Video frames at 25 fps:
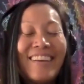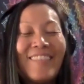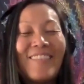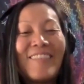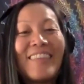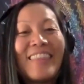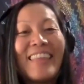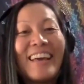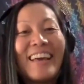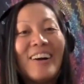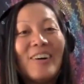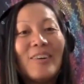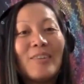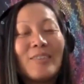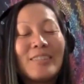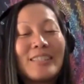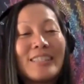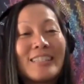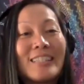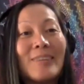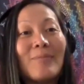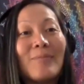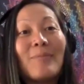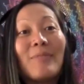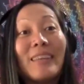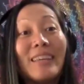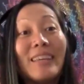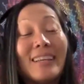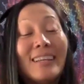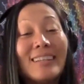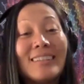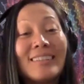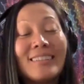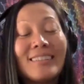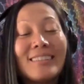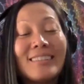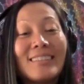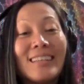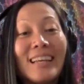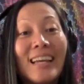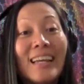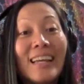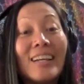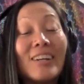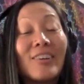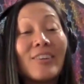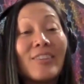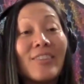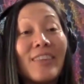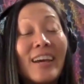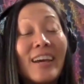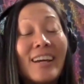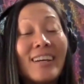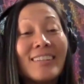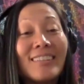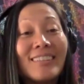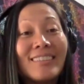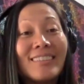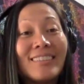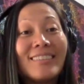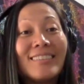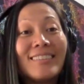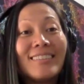without something to anchor that.